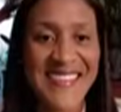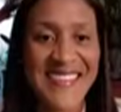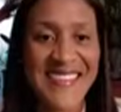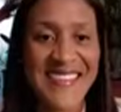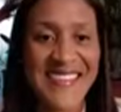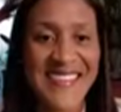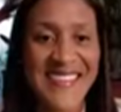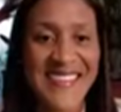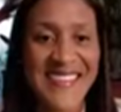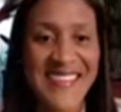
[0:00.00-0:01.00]

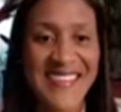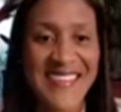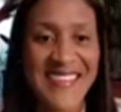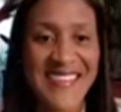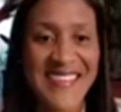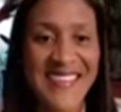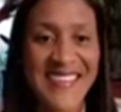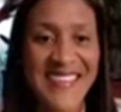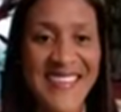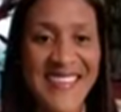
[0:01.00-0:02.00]

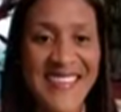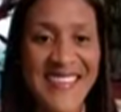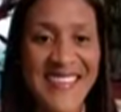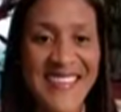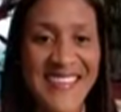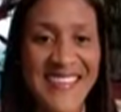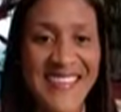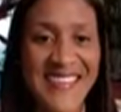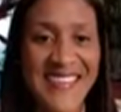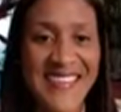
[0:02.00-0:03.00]

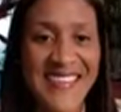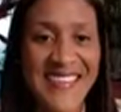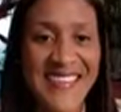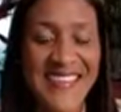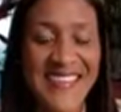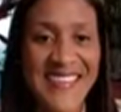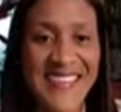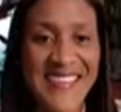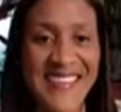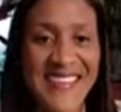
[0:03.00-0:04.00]

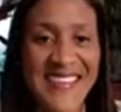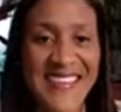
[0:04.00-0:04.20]
(silent)